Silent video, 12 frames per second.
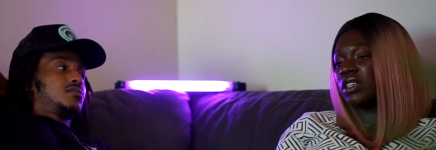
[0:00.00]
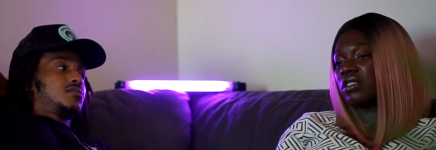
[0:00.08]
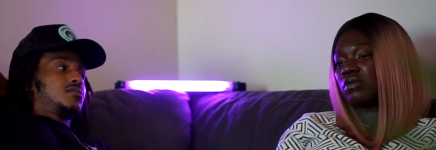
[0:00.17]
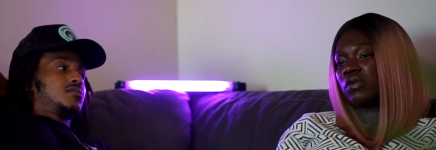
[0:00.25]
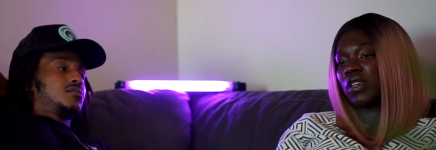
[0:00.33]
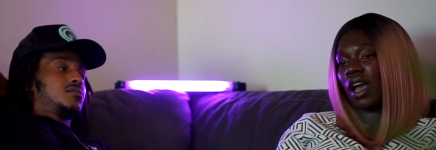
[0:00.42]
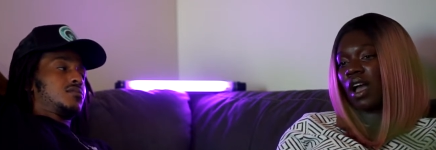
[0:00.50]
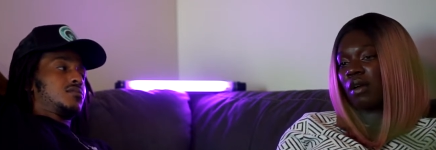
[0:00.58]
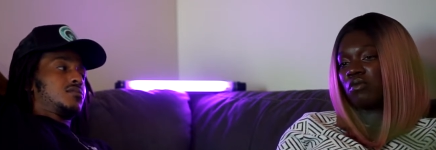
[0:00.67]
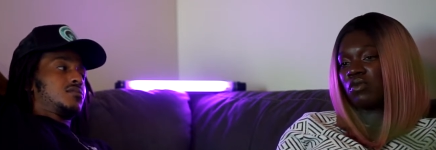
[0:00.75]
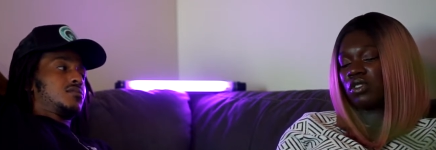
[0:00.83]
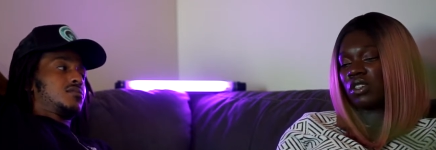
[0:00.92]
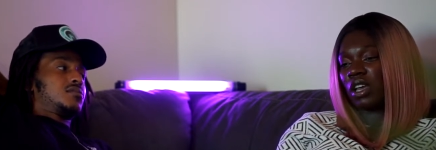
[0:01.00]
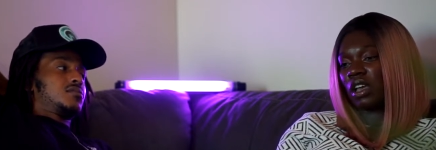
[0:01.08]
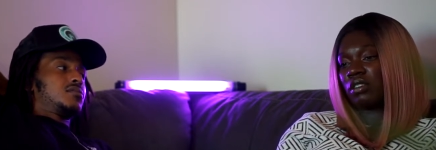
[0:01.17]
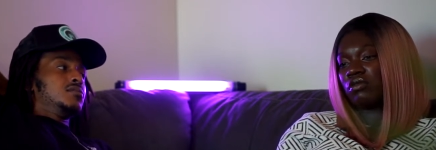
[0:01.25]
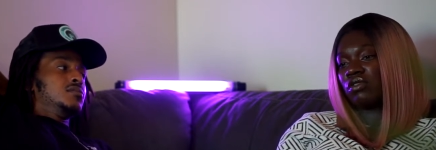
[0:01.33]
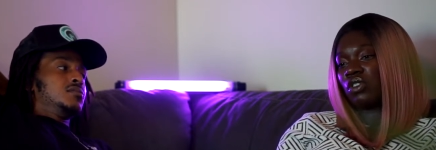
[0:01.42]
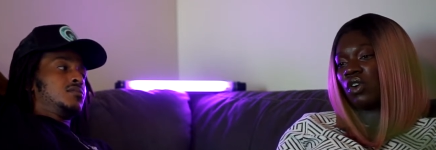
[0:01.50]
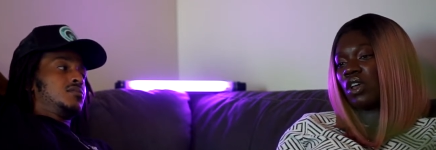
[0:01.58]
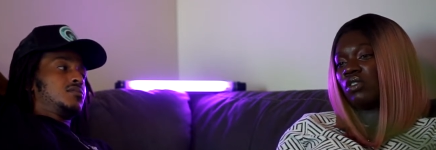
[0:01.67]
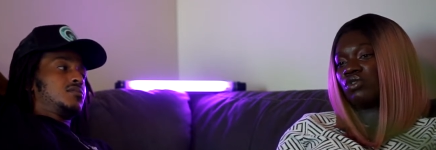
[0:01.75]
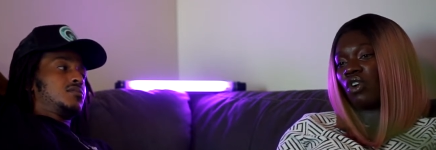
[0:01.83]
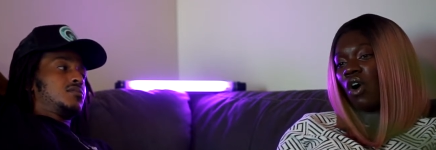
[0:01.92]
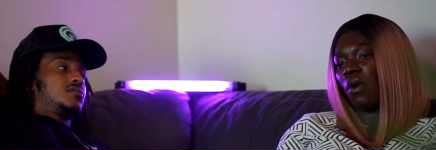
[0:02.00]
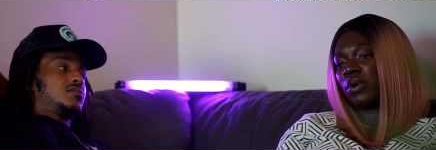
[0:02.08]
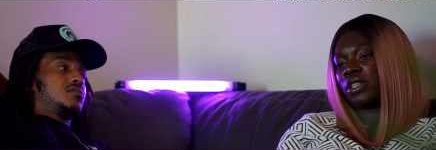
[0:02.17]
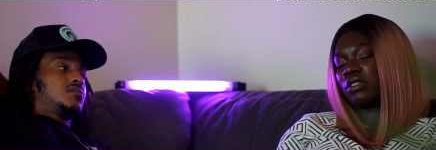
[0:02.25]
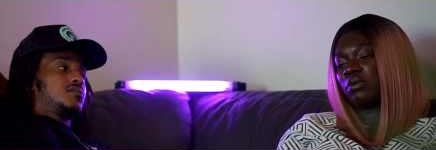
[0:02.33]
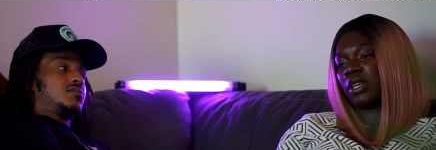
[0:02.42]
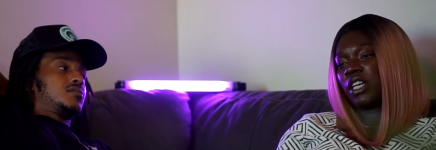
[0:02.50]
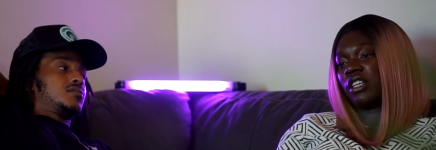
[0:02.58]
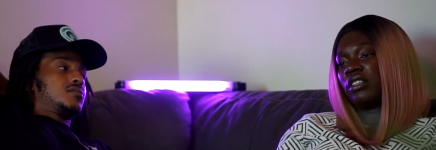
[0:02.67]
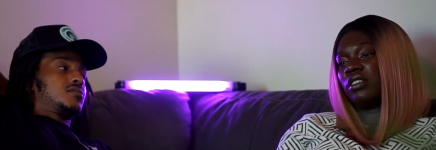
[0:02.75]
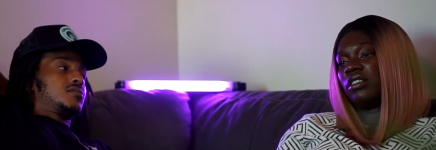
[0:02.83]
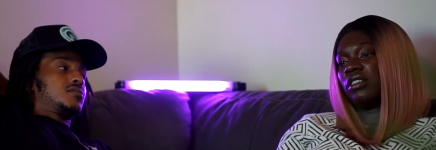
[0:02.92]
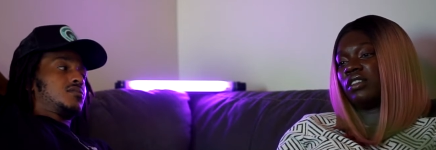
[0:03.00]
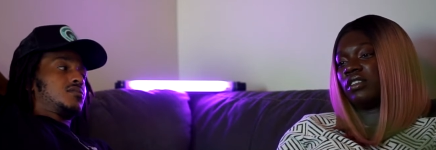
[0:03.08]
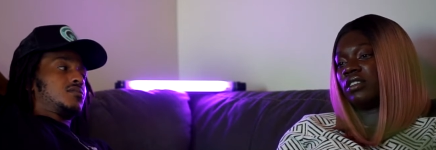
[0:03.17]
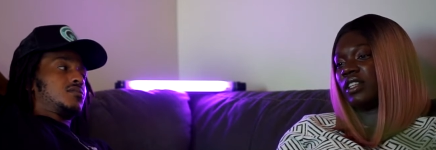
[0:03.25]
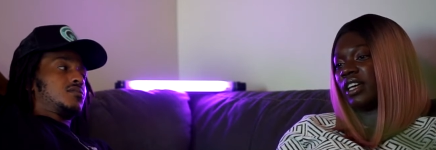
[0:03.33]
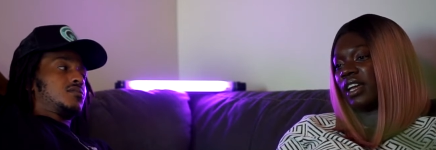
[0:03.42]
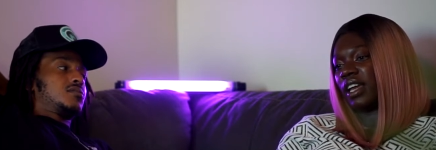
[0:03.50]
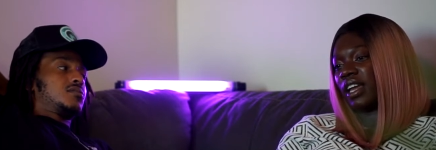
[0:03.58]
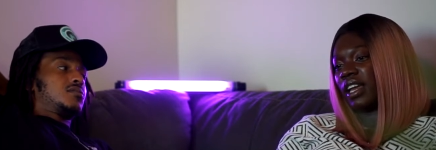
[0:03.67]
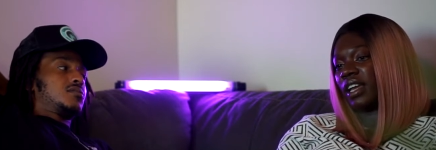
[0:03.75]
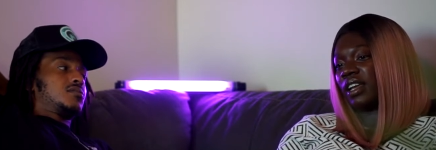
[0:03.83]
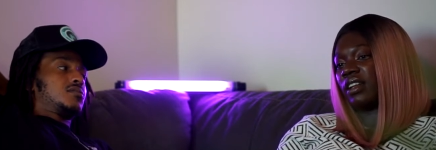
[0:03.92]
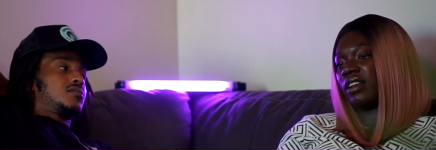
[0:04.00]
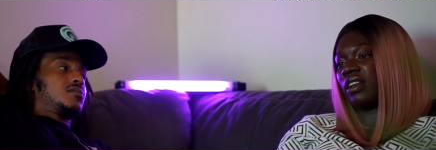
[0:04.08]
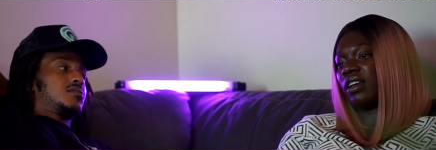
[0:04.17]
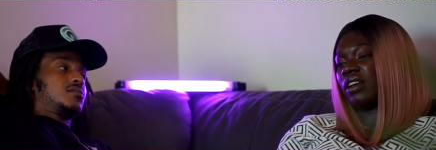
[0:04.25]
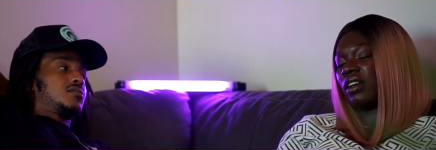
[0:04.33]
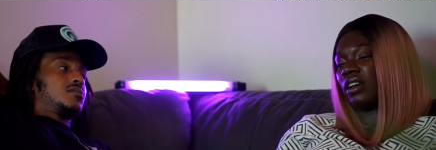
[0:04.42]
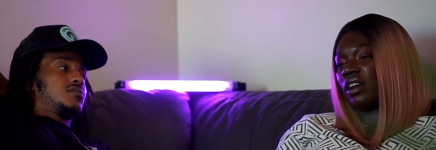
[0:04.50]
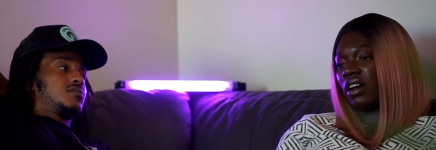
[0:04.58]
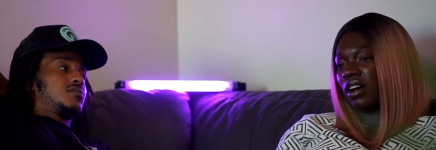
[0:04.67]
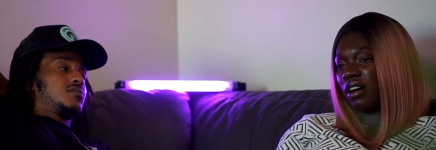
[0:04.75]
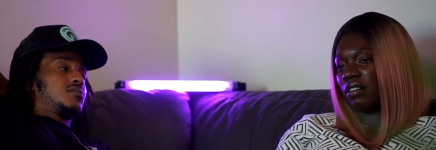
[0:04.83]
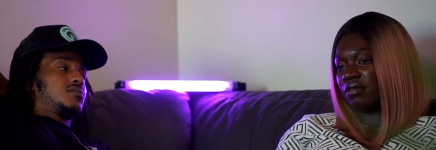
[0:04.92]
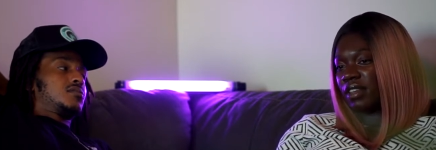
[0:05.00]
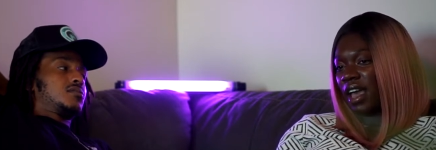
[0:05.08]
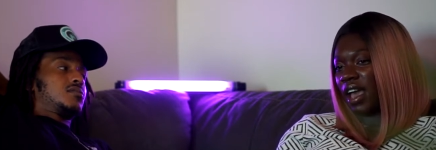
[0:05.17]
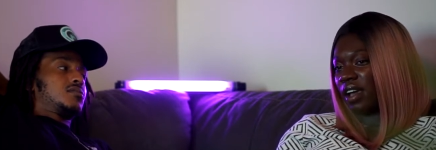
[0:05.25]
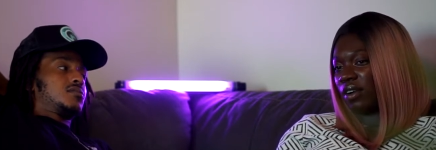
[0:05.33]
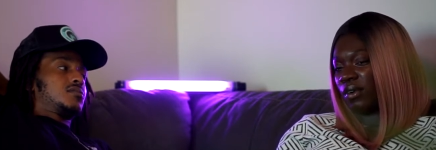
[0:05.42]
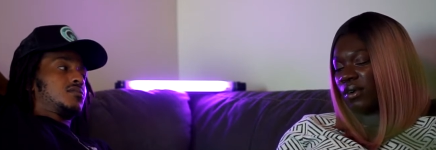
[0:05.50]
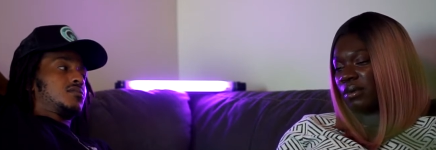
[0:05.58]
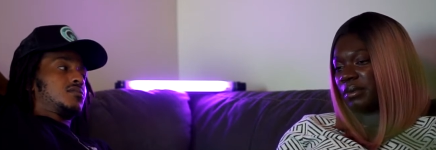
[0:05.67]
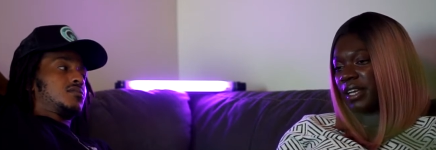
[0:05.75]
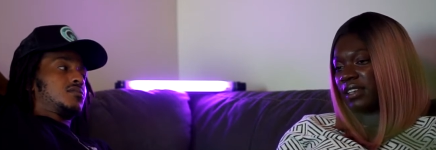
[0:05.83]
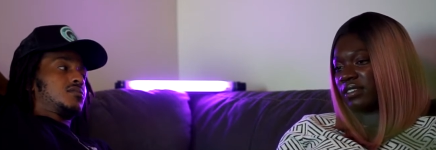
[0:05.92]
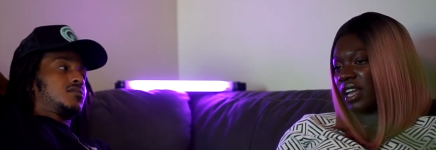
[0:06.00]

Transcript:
Speaker 1: sometimes, and so he's always been the head of that whole place.